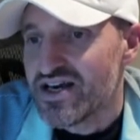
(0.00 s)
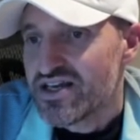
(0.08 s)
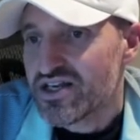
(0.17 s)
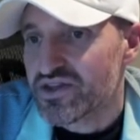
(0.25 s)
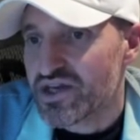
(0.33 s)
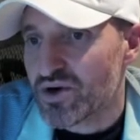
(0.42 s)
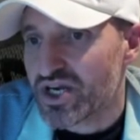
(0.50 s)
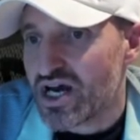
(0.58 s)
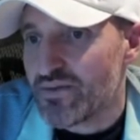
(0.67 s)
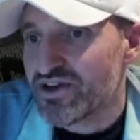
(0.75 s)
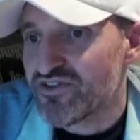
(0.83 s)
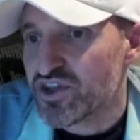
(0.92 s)
You know they were
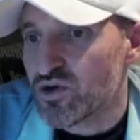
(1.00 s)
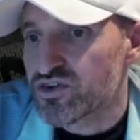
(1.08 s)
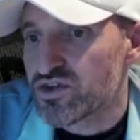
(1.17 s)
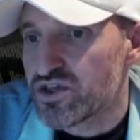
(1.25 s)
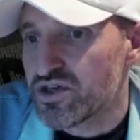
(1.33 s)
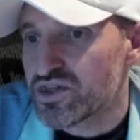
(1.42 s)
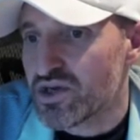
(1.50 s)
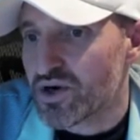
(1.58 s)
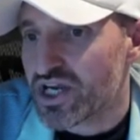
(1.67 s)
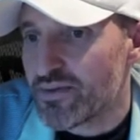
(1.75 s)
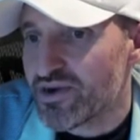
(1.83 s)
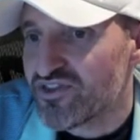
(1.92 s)
coming for the You know, they were
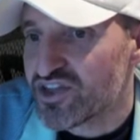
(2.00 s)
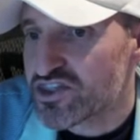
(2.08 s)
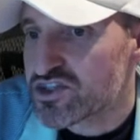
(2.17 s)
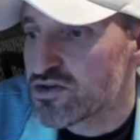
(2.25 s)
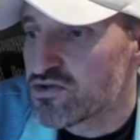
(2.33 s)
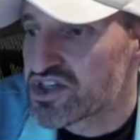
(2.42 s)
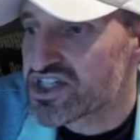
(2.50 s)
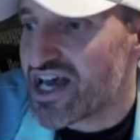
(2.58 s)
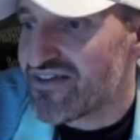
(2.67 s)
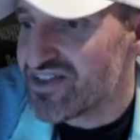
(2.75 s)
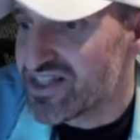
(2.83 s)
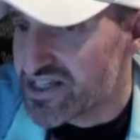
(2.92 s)
coming for the
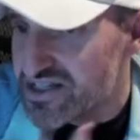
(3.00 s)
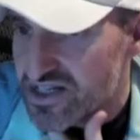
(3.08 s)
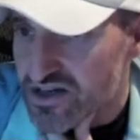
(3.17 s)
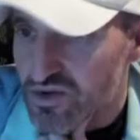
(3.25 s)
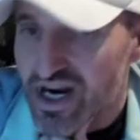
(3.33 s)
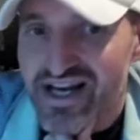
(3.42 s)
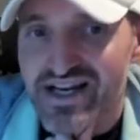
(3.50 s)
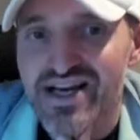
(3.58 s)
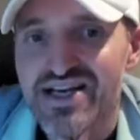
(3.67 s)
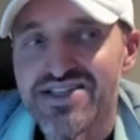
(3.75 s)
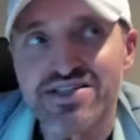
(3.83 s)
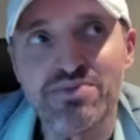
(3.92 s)
270s, right?
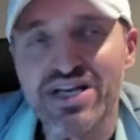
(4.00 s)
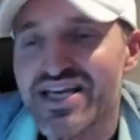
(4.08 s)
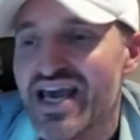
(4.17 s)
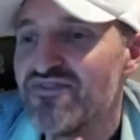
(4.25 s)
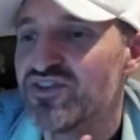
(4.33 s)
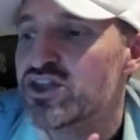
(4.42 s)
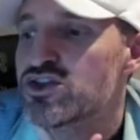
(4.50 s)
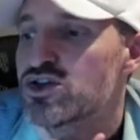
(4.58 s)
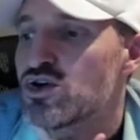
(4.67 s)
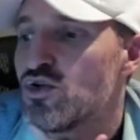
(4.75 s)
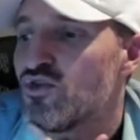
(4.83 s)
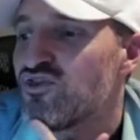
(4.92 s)
Somebody came for the
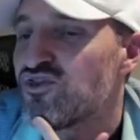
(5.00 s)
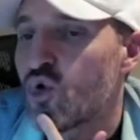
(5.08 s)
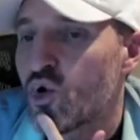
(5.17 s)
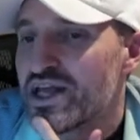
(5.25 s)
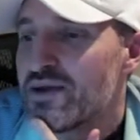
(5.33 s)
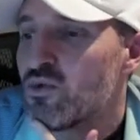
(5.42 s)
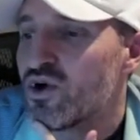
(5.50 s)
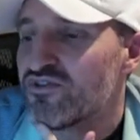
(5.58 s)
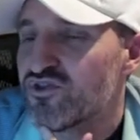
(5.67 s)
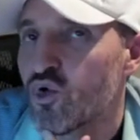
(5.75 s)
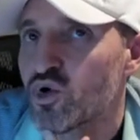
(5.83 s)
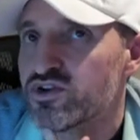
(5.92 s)
240
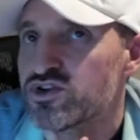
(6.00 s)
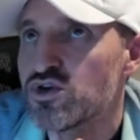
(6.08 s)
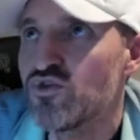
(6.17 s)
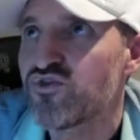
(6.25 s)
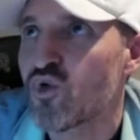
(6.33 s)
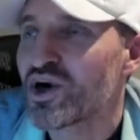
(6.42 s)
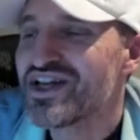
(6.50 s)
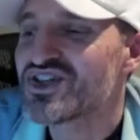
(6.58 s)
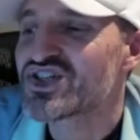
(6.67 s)
for 240